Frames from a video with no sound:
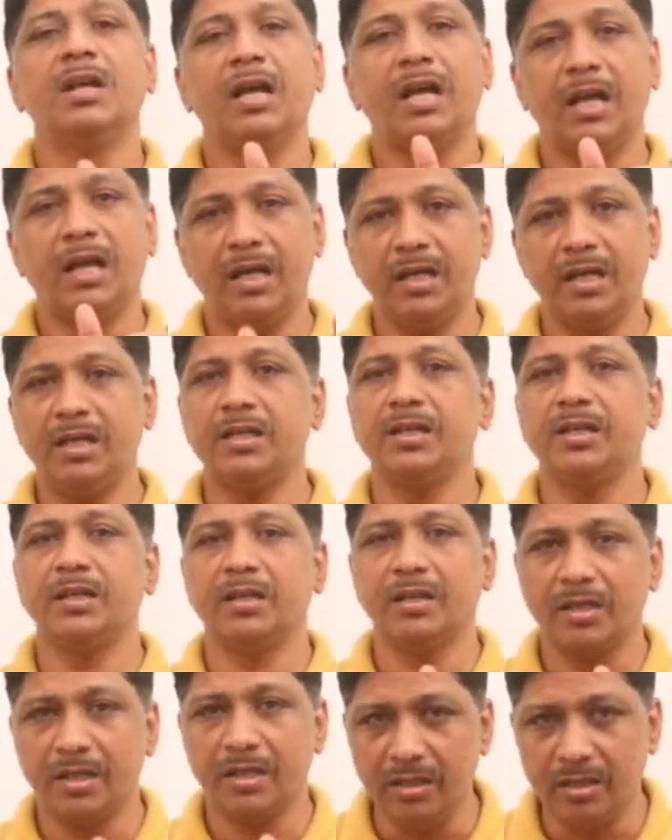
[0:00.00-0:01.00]
and
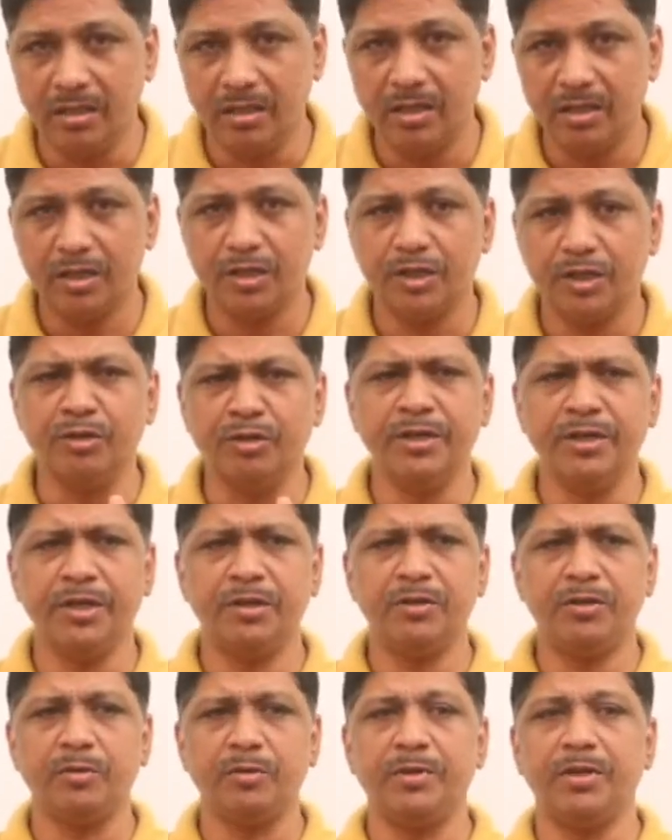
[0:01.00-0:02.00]
here you
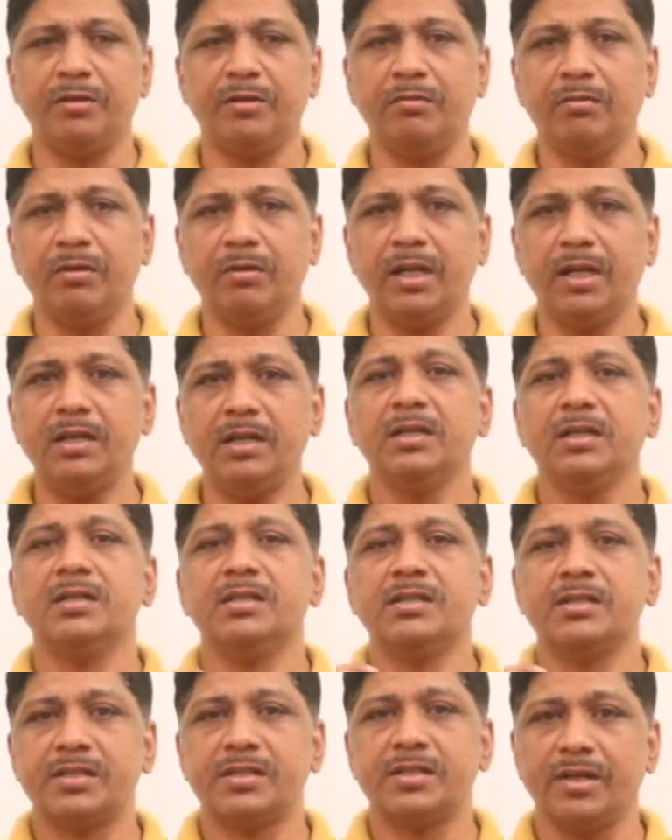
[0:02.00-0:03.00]
need to be good at
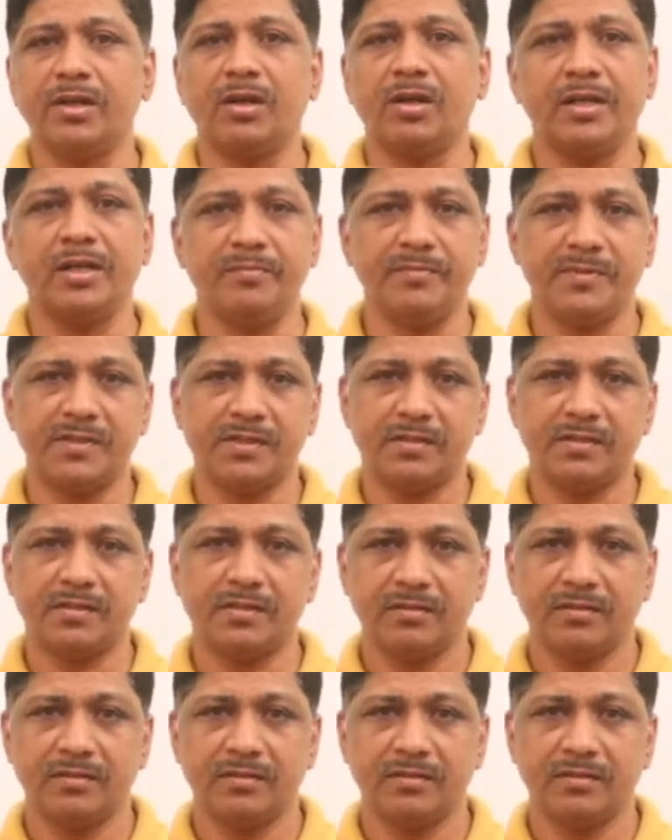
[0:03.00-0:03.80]
synonyms.